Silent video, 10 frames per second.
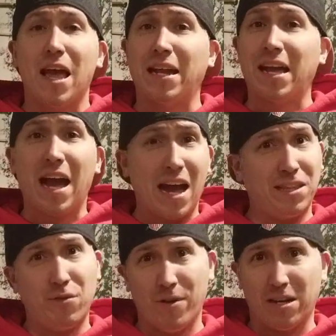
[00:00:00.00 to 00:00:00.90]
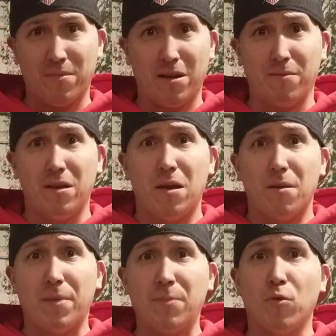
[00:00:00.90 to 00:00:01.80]
and I highly recommend
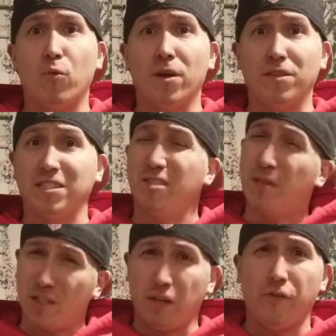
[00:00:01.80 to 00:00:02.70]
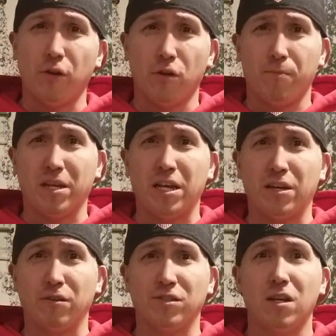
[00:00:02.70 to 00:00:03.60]
people wear these, especially if you're
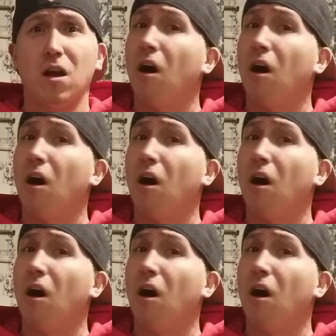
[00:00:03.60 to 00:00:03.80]
beginners.